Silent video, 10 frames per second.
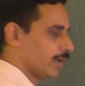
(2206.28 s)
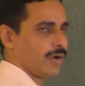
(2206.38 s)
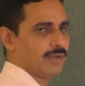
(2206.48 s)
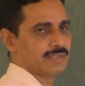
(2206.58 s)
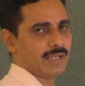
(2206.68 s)
a
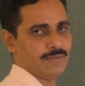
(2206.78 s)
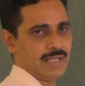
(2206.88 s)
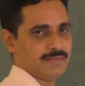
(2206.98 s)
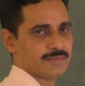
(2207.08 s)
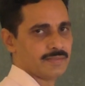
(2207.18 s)
concave
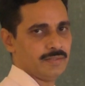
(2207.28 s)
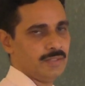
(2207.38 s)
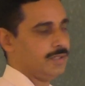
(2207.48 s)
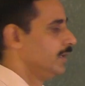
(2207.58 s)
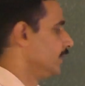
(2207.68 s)
lens.
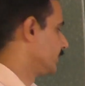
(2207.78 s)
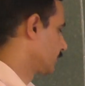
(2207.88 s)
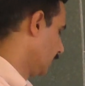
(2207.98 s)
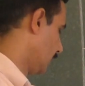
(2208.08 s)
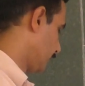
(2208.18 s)

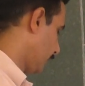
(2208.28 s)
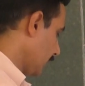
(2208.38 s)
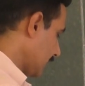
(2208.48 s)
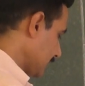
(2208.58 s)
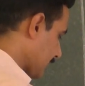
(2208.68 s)
So
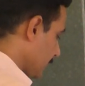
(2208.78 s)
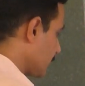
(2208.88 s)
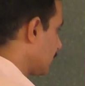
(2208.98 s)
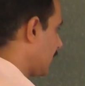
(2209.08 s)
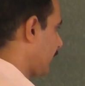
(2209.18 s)
focus
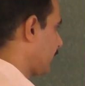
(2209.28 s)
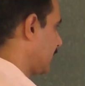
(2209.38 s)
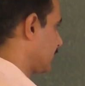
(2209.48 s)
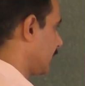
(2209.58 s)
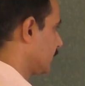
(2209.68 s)
comes to the left
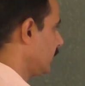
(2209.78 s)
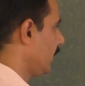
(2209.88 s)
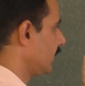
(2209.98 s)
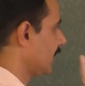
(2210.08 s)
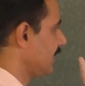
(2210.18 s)
hand side. So
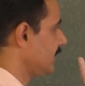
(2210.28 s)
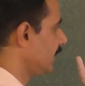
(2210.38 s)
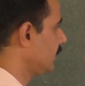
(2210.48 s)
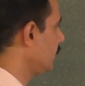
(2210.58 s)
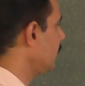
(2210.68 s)
you have to
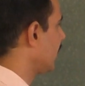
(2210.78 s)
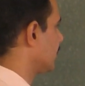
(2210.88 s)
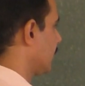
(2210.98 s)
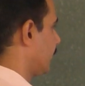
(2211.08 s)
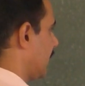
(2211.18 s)
consider two
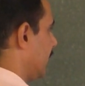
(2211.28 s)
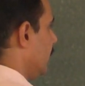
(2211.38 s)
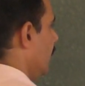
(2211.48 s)
rays of light.